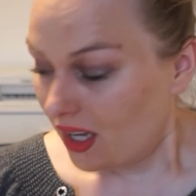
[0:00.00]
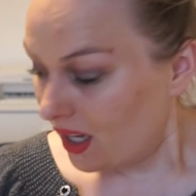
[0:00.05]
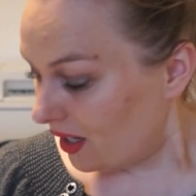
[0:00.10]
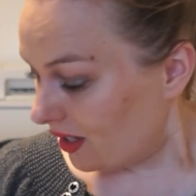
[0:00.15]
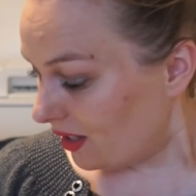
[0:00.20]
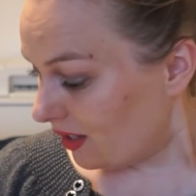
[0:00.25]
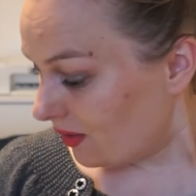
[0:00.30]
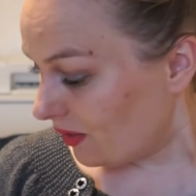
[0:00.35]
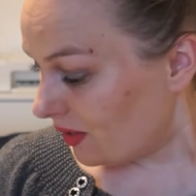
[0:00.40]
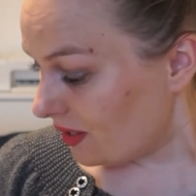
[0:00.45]

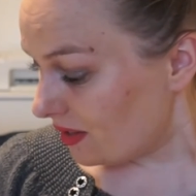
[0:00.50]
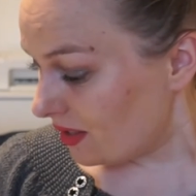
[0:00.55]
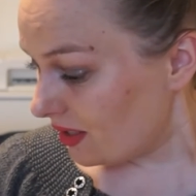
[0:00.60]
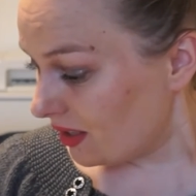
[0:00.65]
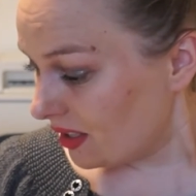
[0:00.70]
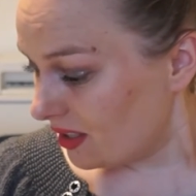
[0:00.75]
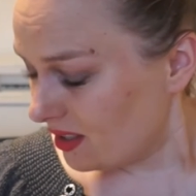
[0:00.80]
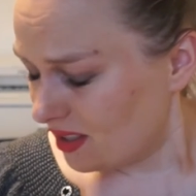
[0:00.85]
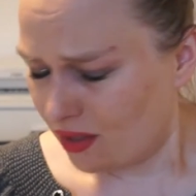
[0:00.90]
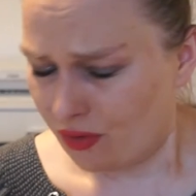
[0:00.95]
Uh,
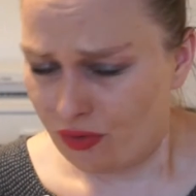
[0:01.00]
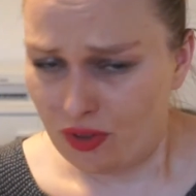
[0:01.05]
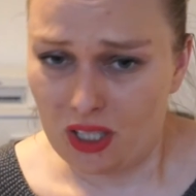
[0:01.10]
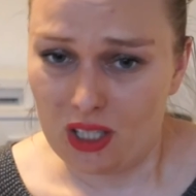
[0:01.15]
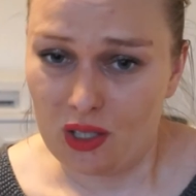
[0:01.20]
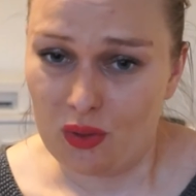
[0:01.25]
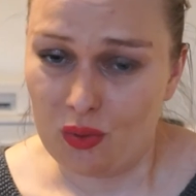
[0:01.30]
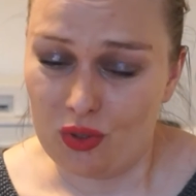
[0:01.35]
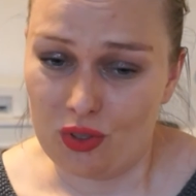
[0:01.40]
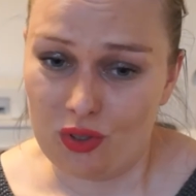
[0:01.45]
nonetheless, I
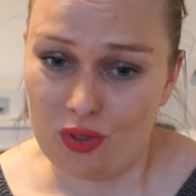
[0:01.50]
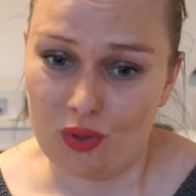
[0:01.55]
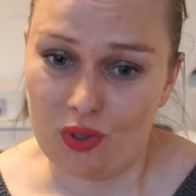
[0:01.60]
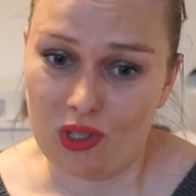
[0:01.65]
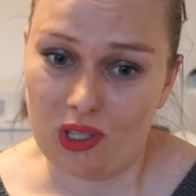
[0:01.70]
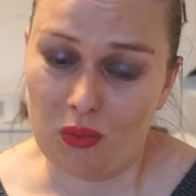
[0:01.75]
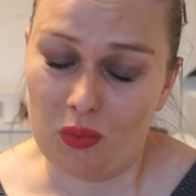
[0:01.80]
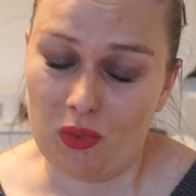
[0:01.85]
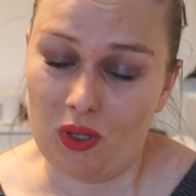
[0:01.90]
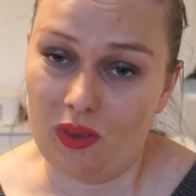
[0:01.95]
think I was
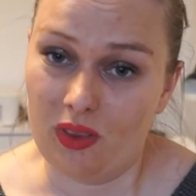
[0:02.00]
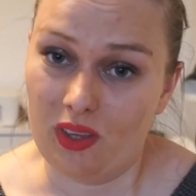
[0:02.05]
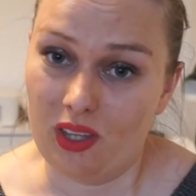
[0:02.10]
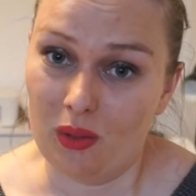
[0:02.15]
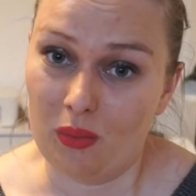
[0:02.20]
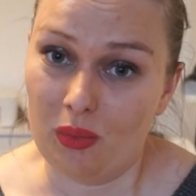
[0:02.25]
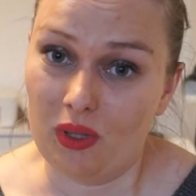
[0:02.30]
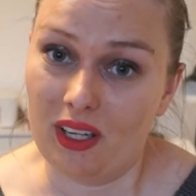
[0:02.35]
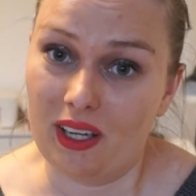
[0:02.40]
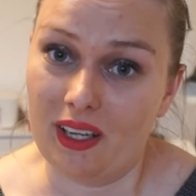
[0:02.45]
talking about
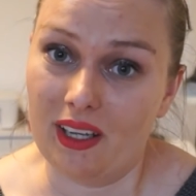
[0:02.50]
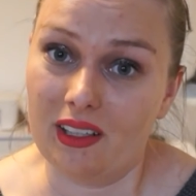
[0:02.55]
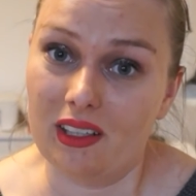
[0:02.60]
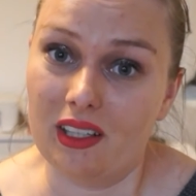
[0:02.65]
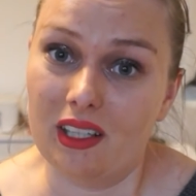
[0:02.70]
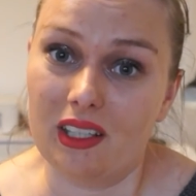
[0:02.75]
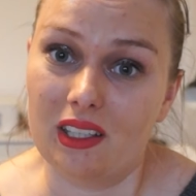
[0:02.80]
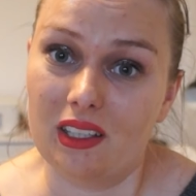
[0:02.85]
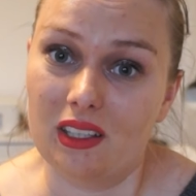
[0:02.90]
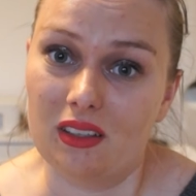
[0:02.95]
the applying,
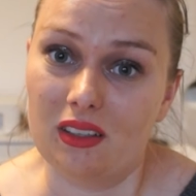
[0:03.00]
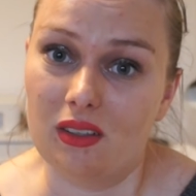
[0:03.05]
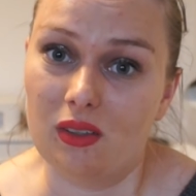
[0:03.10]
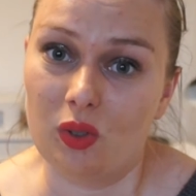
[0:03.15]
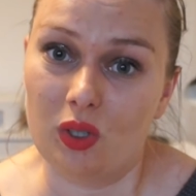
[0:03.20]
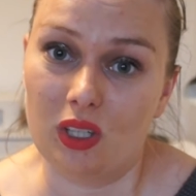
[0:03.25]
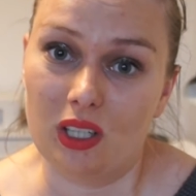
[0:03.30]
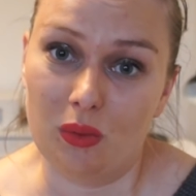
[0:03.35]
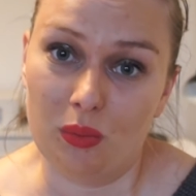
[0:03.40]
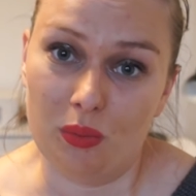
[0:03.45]
like
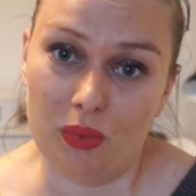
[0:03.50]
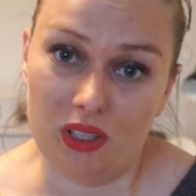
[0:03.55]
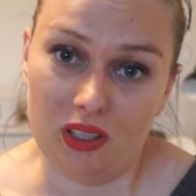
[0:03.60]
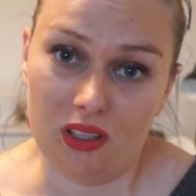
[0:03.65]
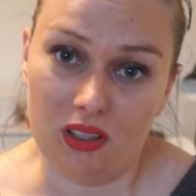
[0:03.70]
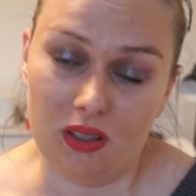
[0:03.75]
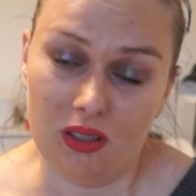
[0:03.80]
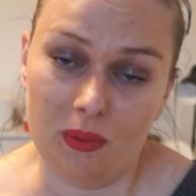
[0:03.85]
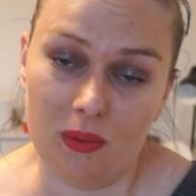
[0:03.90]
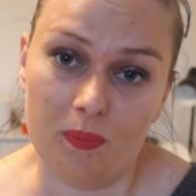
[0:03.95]
you get a
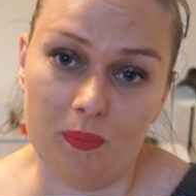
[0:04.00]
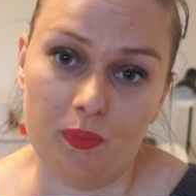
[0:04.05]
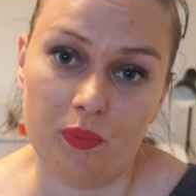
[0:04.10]
better,